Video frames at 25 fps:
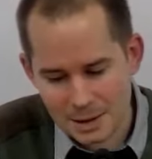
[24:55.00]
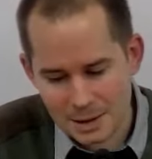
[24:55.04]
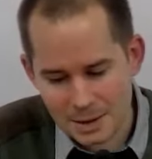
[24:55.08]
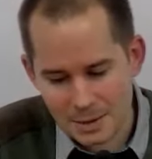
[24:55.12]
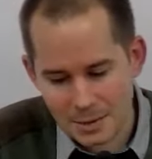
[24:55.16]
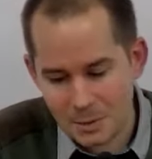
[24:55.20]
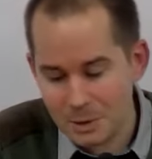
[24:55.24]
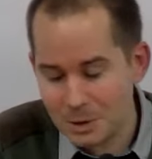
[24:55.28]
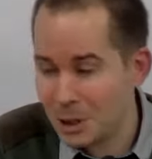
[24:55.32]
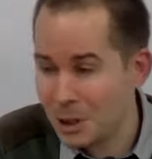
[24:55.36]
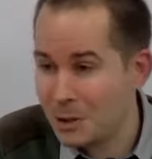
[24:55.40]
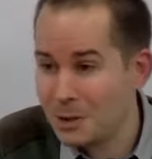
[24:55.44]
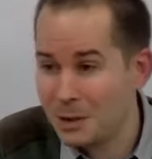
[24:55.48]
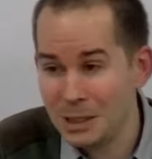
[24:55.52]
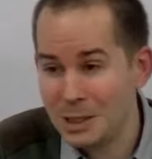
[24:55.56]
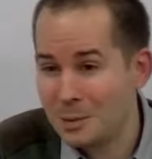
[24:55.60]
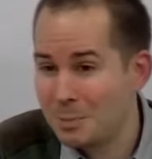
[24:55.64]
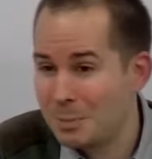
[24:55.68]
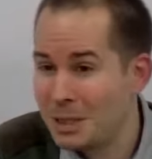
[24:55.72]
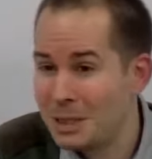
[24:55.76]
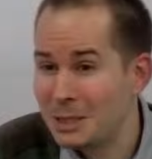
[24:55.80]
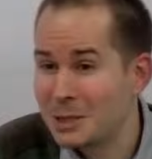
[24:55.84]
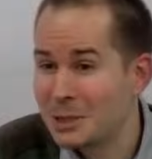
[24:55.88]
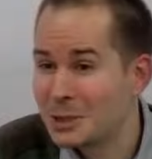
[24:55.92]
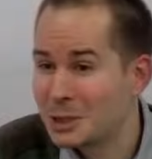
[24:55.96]
We don't need to
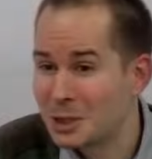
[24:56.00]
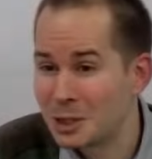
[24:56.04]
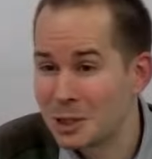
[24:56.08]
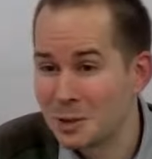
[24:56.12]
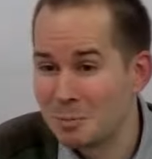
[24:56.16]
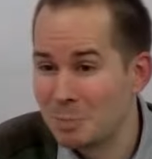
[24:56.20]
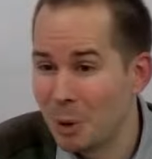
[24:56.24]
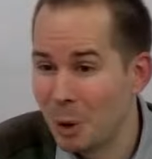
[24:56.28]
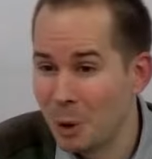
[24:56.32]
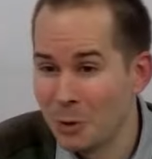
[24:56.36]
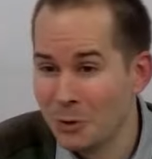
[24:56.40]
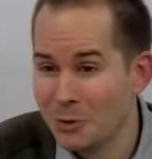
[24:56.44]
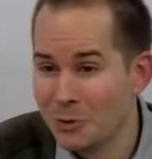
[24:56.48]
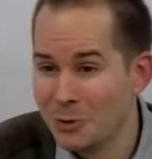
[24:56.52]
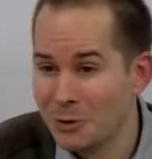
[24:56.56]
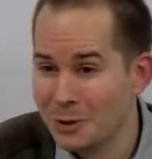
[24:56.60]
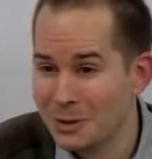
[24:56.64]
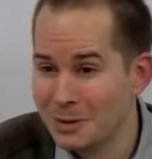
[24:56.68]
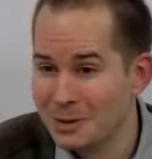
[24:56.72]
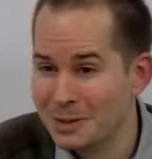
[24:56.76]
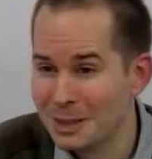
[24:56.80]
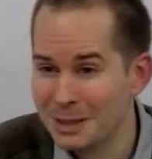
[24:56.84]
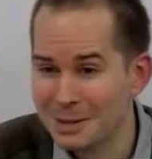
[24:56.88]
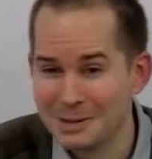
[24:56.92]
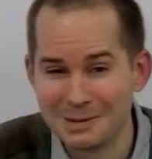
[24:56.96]
be
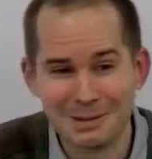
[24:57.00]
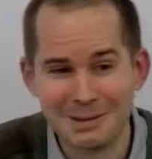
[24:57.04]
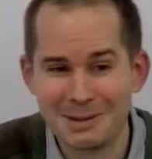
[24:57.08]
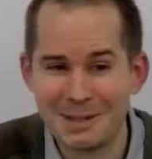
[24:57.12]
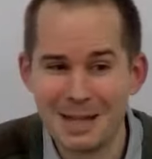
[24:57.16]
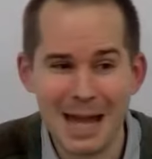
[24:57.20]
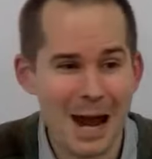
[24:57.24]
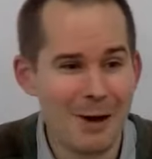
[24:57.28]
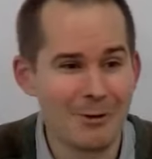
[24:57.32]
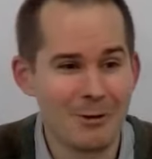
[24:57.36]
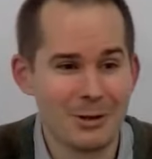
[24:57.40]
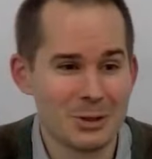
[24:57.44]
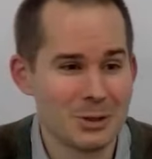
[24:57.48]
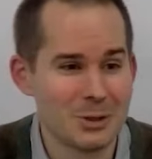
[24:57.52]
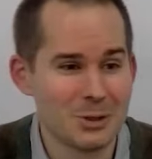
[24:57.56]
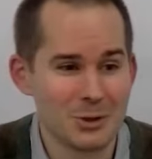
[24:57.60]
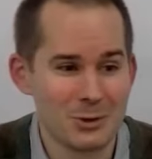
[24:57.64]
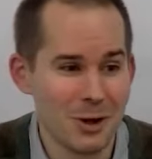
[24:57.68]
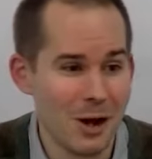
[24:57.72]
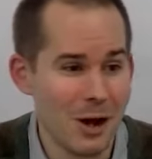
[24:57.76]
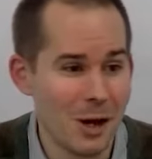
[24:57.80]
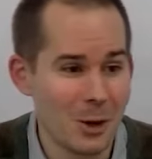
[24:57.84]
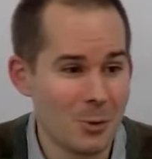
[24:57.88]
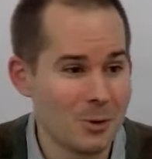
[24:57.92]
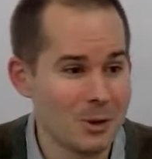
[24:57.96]
despondent and
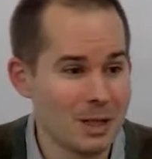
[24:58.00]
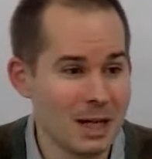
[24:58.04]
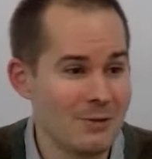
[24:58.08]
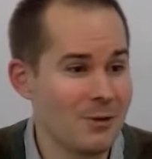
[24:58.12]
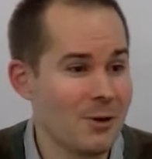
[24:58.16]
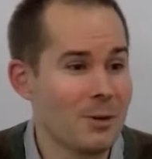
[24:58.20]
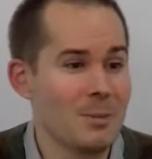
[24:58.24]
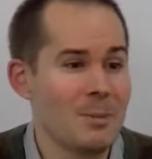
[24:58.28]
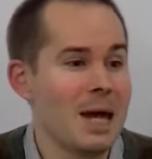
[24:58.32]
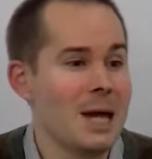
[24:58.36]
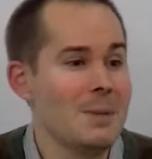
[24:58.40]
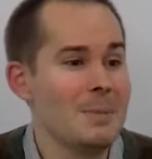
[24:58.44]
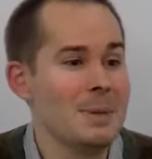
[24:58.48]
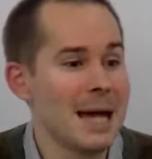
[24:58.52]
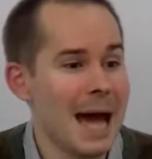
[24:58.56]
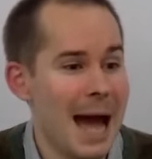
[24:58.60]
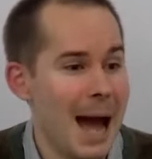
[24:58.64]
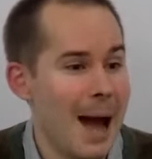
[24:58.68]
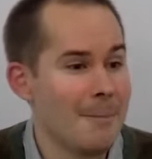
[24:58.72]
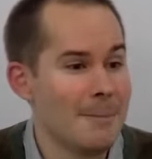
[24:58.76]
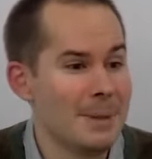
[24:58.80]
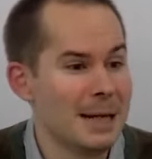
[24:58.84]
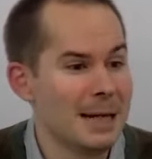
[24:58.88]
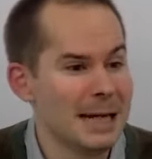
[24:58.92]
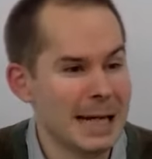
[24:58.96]
terror-struck, whatever may be
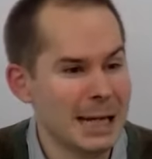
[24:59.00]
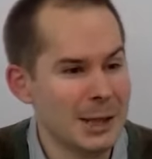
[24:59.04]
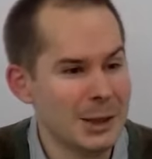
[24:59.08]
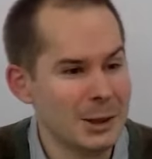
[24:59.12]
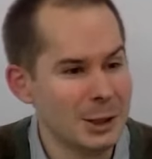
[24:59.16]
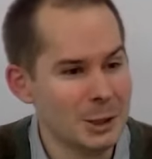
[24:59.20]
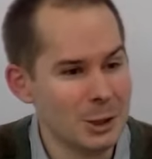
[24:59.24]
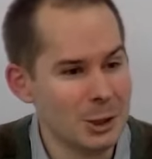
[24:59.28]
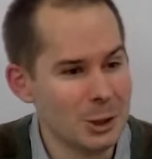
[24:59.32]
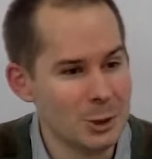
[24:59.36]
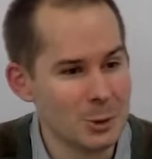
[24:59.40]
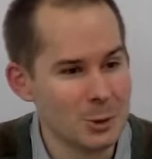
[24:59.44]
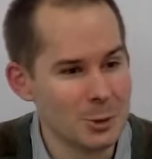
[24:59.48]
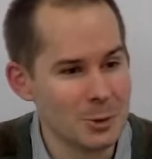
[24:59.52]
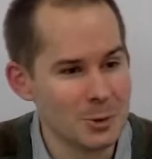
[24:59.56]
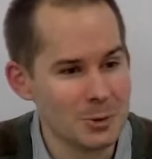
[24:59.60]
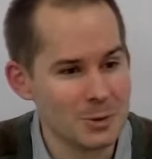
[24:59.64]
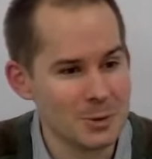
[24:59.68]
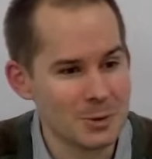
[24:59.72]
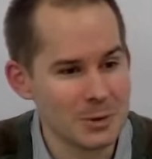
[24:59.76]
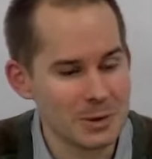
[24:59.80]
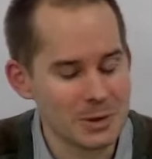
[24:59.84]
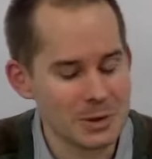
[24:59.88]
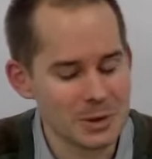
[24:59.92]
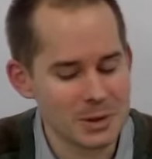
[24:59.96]
happening in the
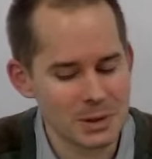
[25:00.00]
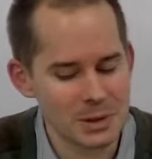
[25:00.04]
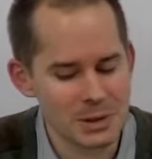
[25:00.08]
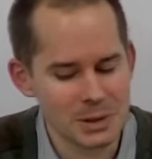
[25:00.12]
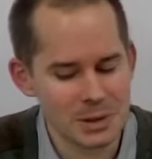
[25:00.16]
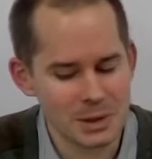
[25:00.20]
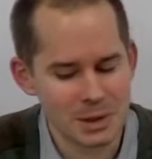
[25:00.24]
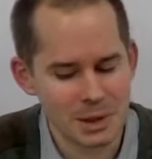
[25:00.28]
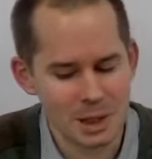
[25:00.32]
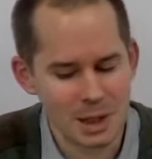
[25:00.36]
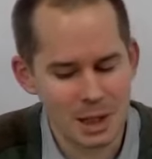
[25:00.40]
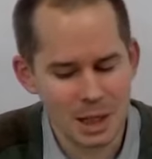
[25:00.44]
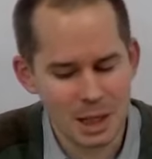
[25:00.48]
news.